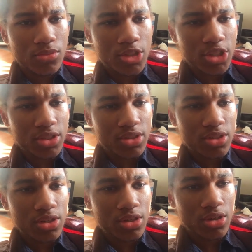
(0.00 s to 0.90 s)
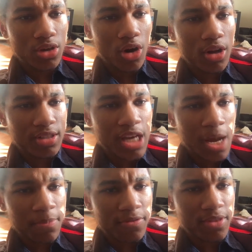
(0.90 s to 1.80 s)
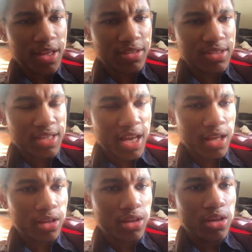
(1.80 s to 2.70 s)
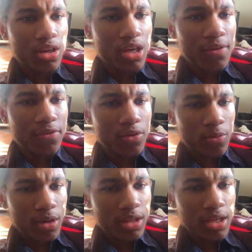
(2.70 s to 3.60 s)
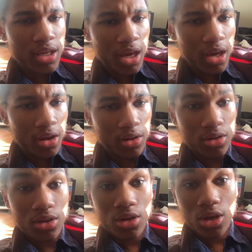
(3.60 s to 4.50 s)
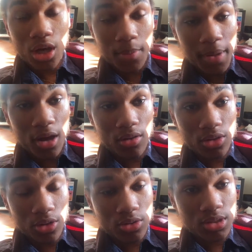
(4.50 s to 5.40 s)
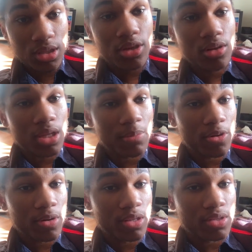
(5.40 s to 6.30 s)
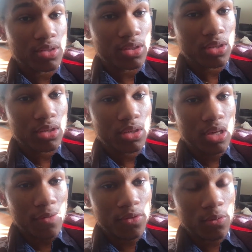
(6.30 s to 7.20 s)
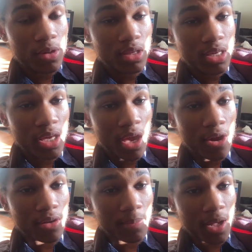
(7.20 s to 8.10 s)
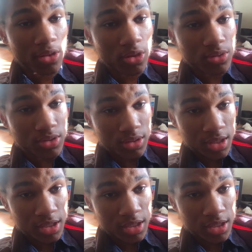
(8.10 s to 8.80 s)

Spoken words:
just on top of things is that if you really cared about those illegal immigrants, if you really cared about those